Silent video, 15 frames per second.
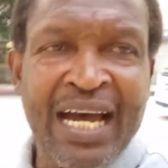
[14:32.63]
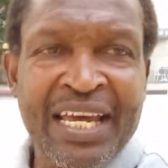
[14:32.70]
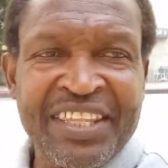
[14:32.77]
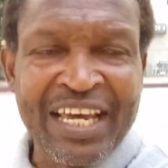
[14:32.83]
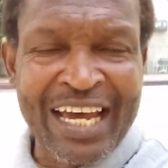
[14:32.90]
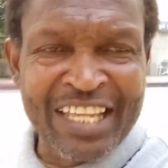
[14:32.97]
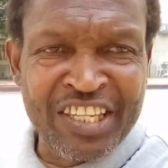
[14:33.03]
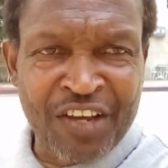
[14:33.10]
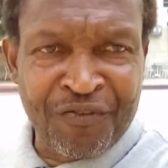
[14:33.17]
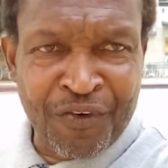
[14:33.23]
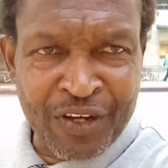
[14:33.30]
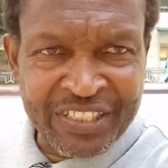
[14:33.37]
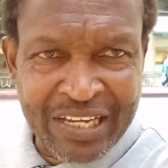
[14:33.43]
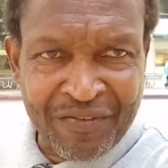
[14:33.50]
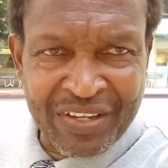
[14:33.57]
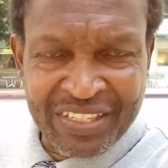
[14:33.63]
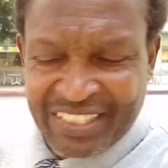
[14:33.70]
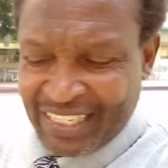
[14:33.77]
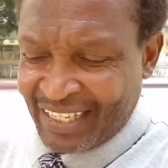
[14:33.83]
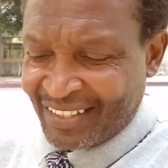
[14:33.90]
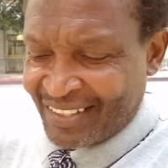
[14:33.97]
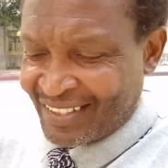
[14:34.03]
The end of verse 7
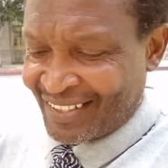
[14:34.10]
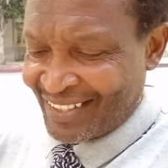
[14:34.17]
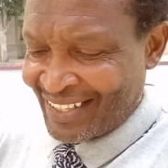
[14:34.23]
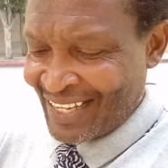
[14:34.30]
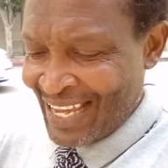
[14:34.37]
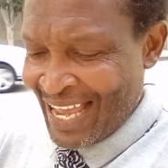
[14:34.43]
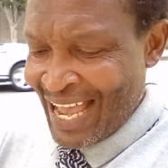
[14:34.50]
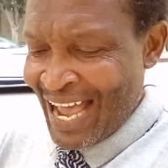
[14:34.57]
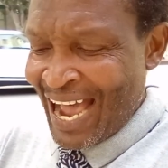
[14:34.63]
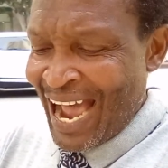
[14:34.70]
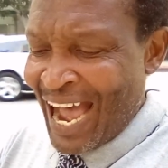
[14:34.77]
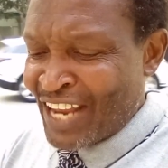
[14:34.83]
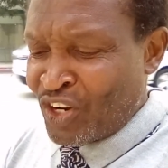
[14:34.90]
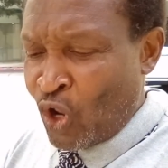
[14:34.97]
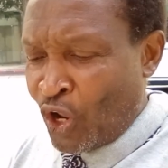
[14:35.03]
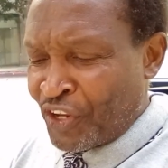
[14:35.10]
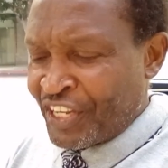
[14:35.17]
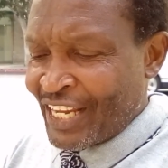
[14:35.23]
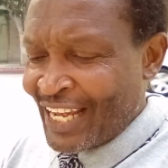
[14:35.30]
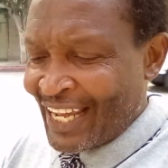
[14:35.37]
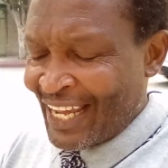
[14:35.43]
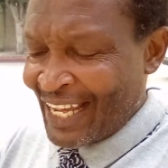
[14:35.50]
says, and on
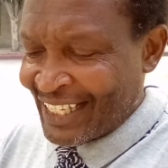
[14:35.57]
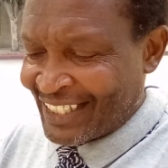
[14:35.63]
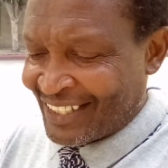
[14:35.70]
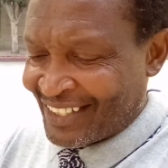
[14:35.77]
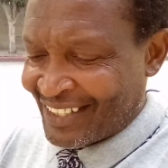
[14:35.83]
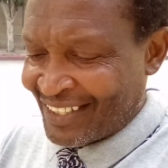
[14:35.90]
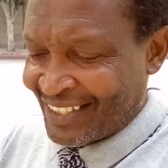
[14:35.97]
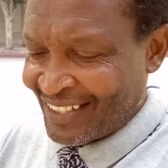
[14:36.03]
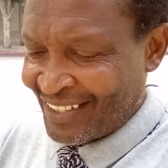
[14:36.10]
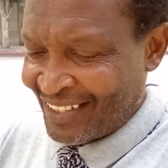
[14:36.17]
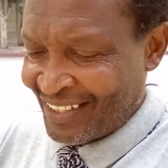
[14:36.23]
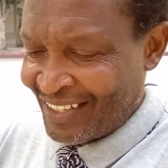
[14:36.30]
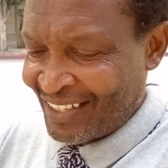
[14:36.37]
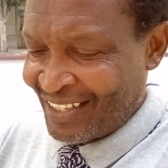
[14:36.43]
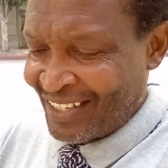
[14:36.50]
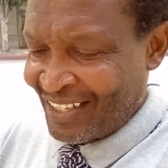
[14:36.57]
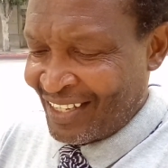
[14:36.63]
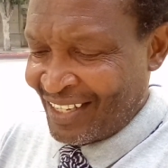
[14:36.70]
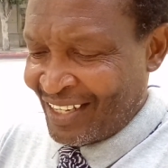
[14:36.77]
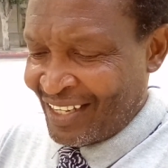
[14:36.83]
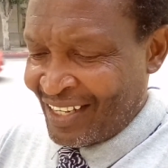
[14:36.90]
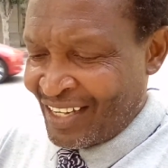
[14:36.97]
their heads
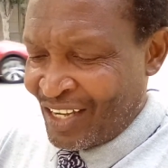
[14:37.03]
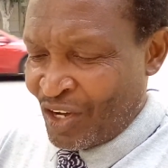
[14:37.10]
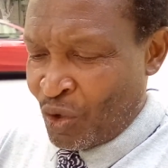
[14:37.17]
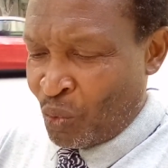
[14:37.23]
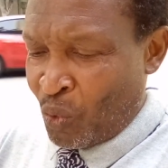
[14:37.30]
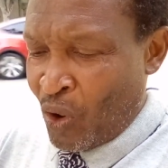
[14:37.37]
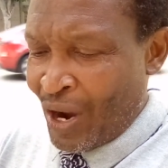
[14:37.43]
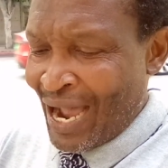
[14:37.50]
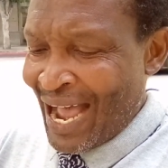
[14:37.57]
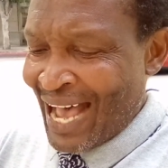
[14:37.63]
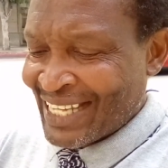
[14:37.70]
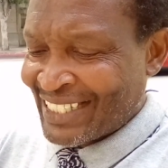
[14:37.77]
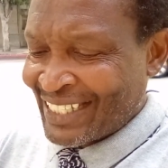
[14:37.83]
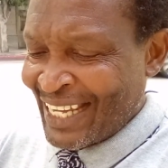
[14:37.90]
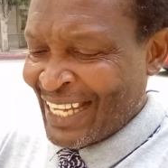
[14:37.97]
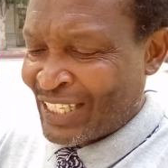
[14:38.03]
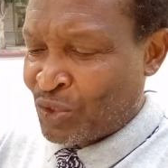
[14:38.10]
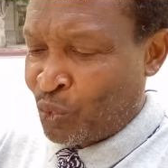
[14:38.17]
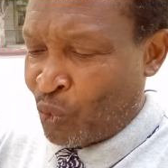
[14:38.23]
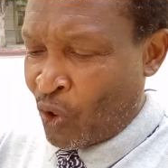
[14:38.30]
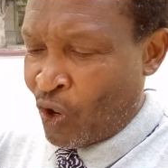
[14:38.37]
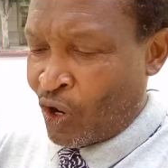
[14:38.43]
were as it
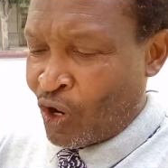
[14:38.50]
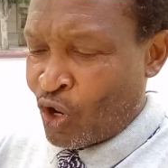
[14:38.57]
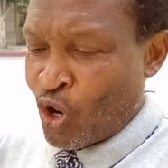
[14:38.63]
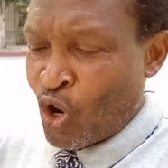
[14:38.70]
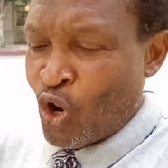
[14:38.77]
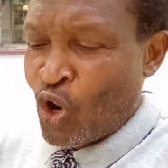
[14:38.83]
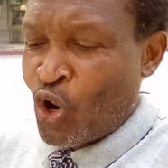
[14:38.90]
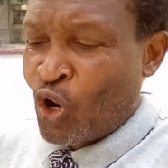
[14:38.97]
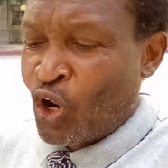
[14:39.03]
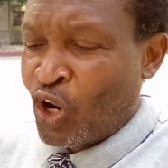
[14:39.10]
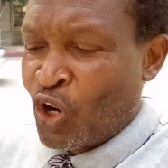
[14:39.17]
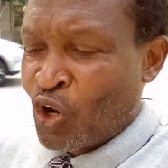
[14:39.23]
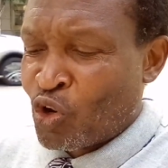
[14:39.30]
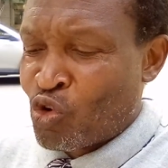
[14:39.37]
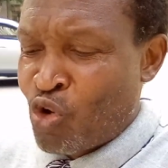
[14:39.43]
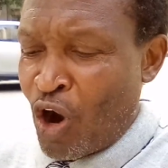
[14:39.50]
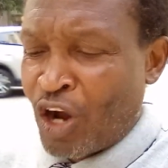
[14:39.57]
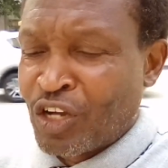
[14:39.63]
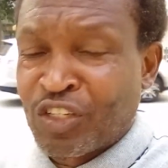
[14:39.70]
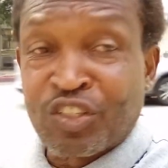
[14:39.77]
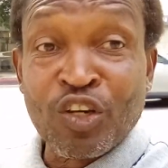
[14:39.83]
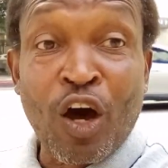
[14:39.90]
were
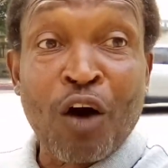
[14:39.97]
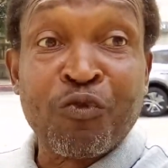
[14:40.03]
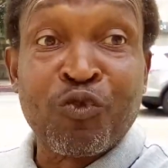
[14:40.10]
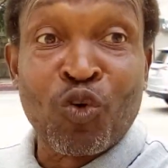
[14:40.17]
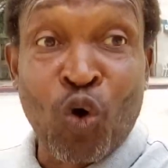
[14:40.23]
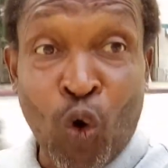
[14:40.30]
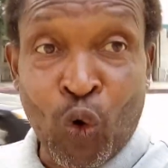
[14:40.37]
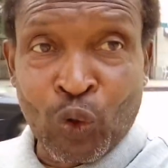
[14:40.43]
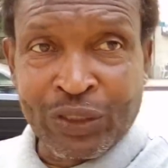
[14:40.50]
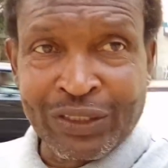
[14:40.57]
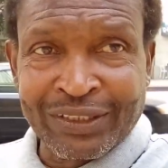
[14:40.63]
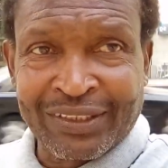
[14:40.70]
crowns of gold.